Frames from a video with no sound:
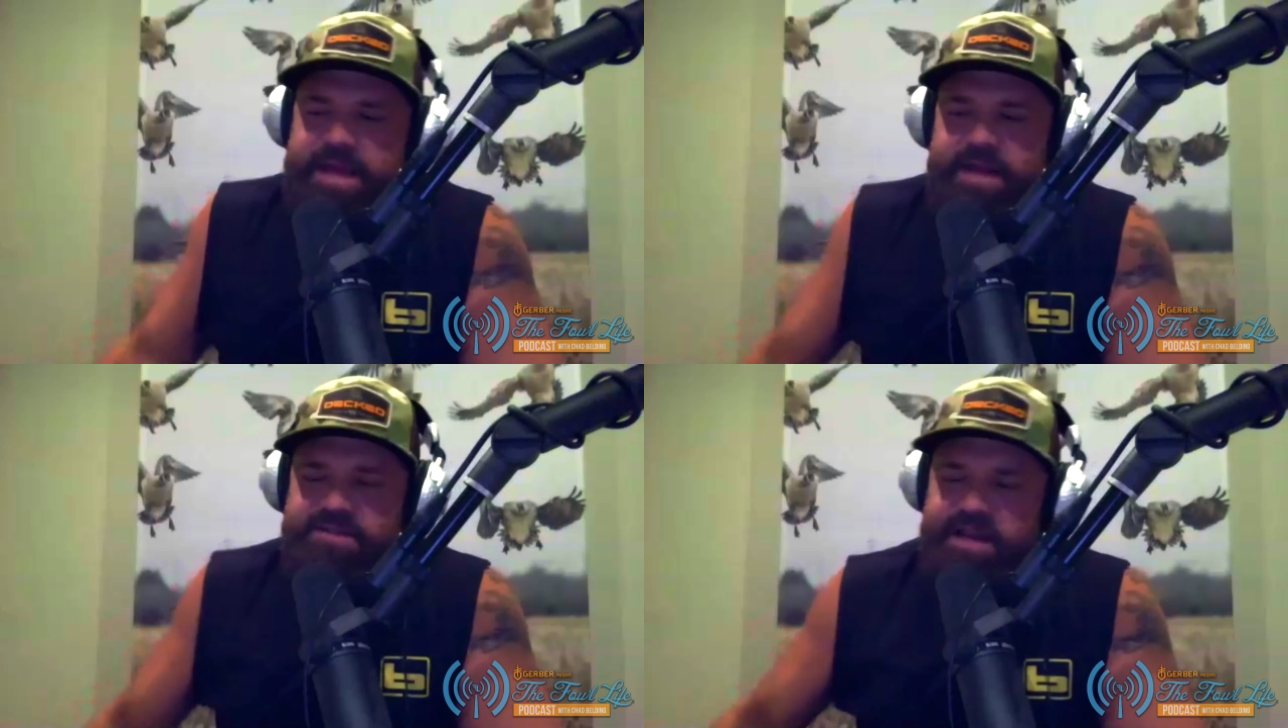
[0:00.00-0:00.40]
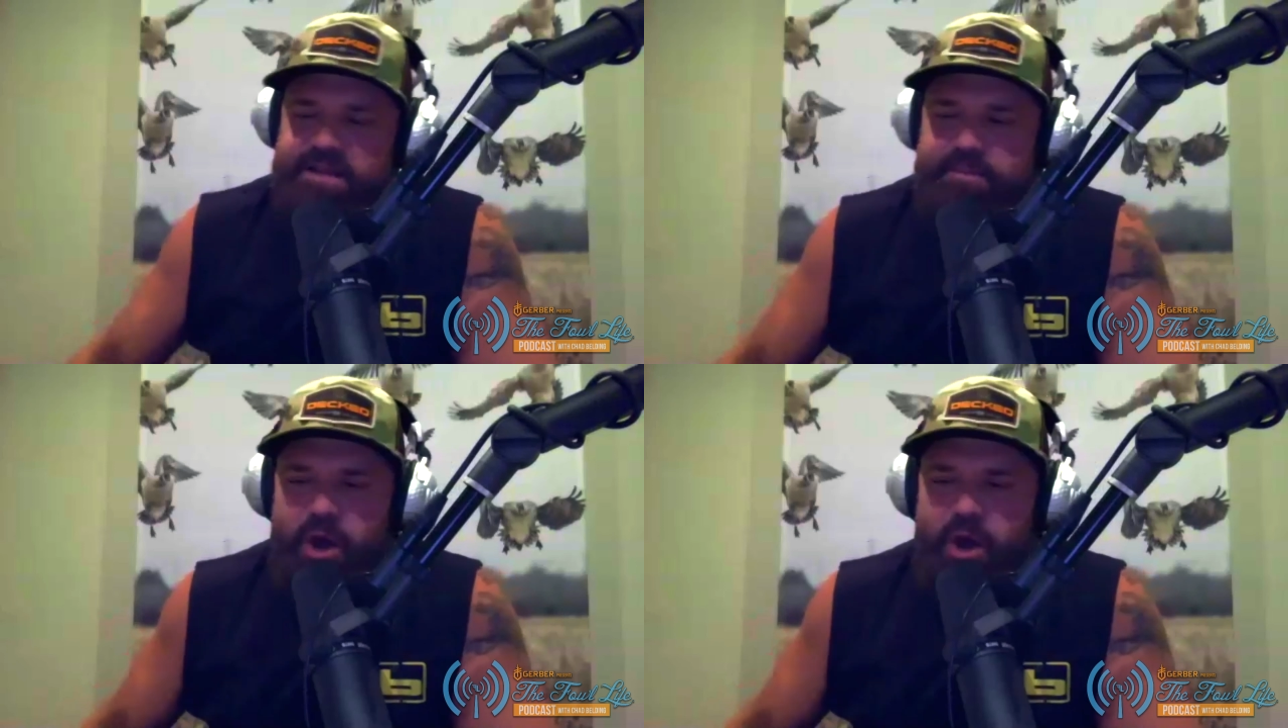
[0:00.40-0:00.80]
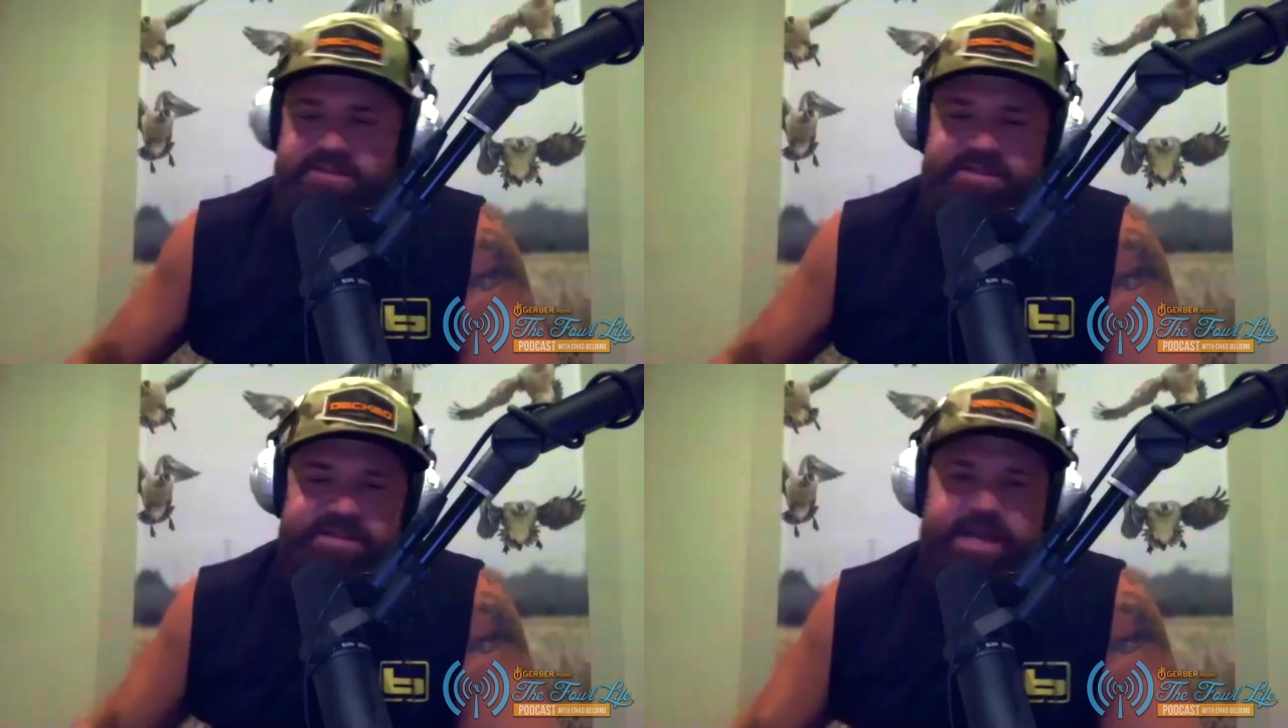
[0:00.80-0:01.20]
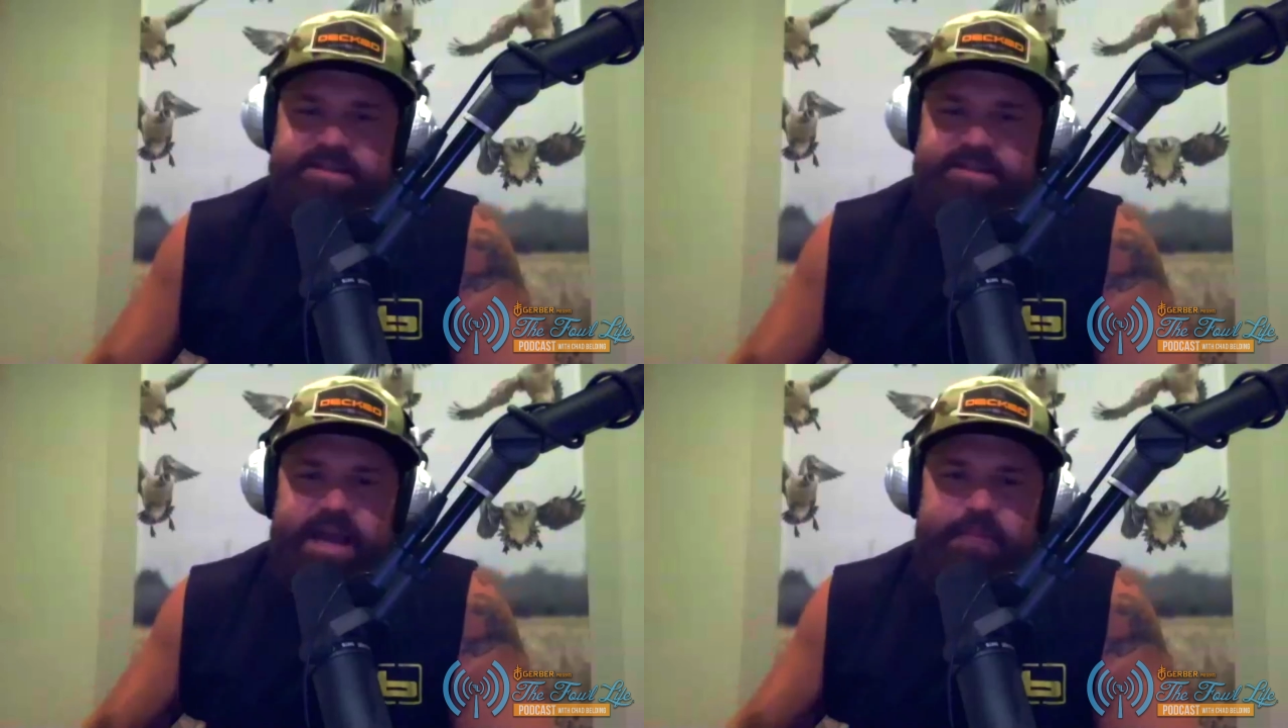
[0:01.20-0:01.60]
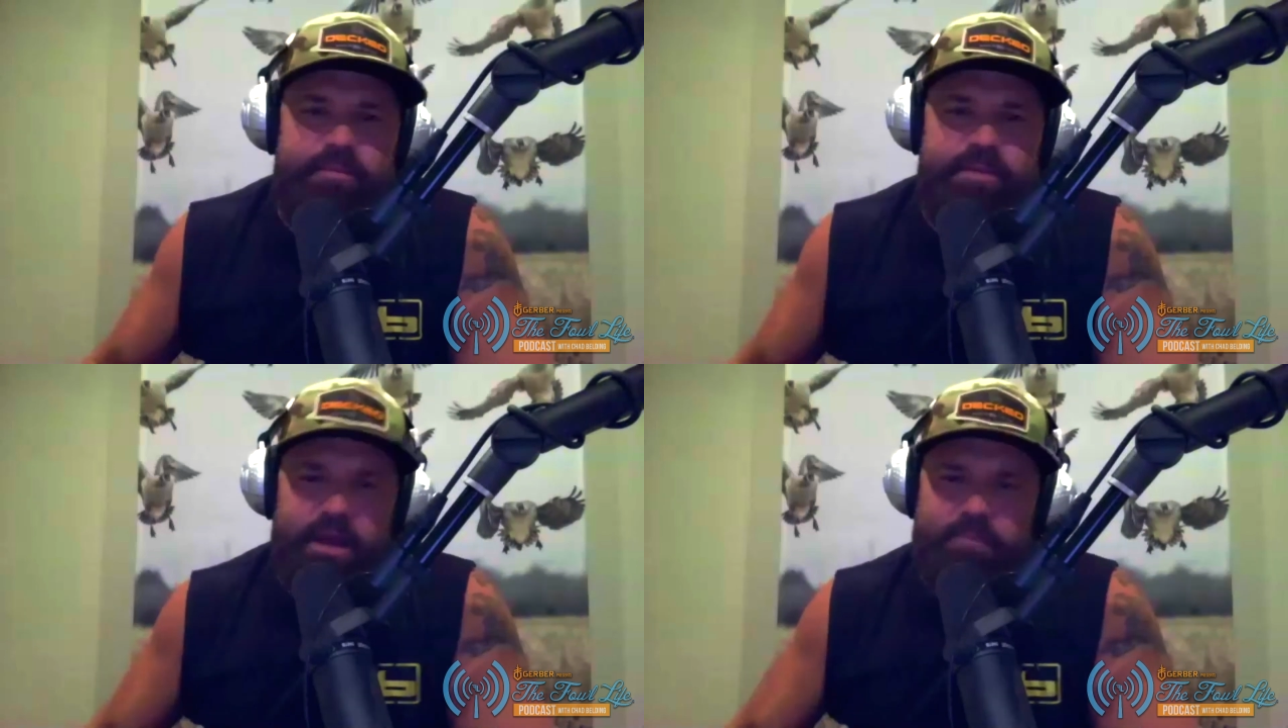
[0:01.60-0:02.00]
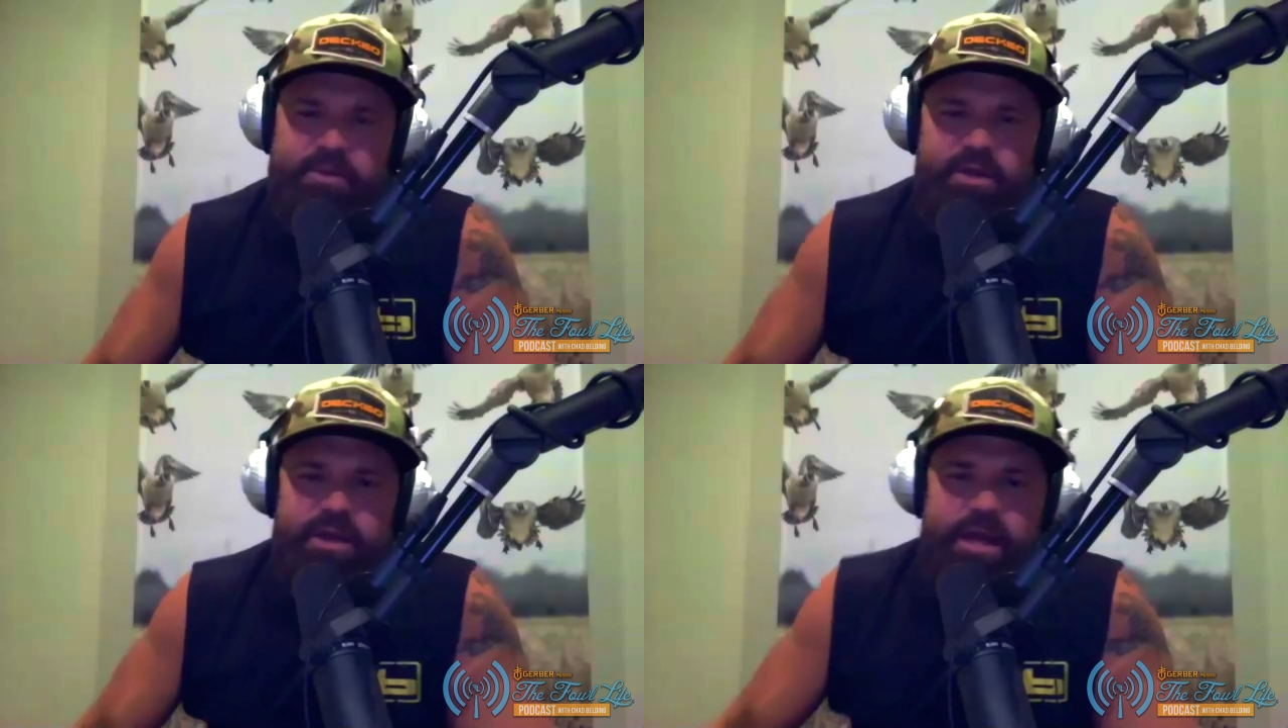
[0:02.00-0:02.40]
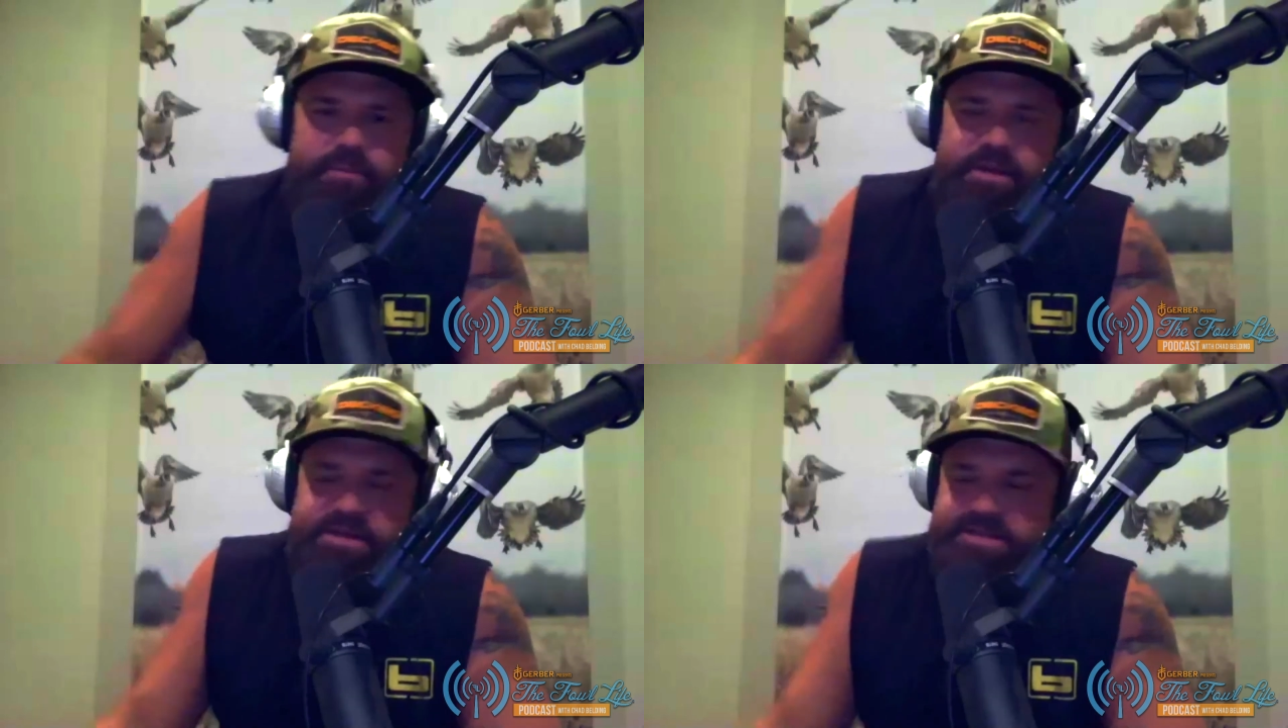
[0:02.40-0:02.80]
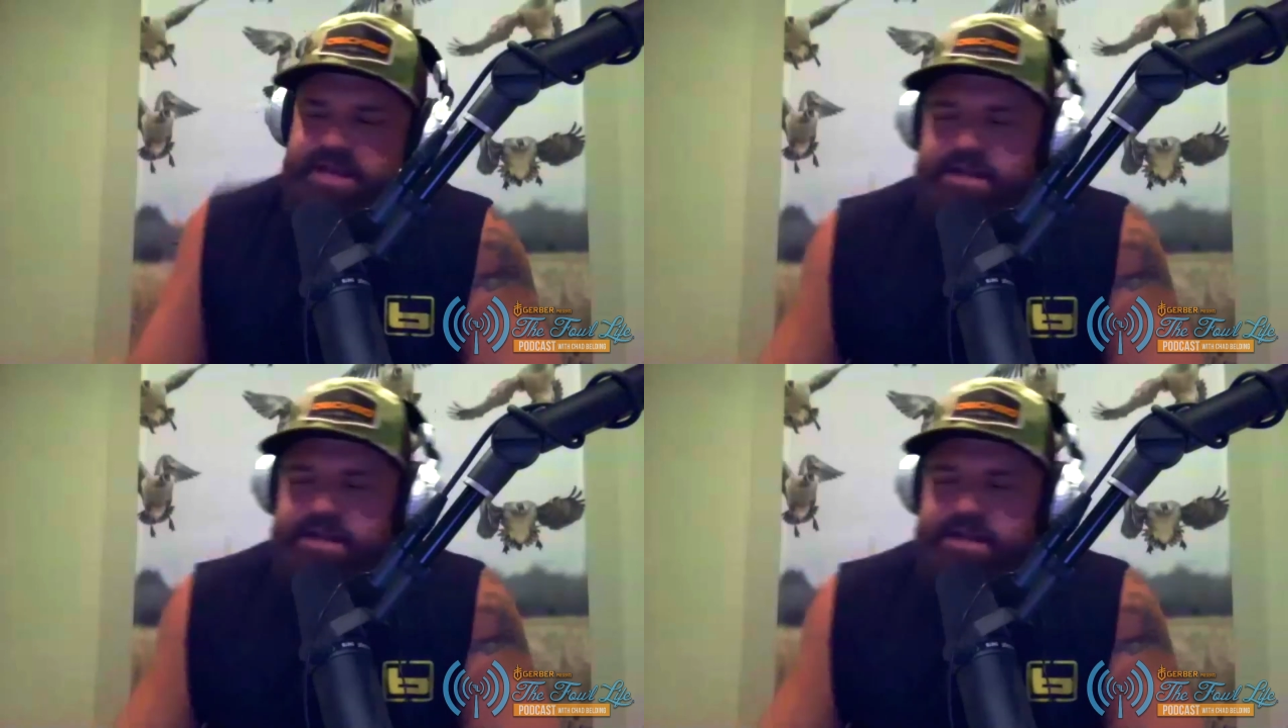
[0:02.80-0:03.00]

outside the box and take the time to become good at it, because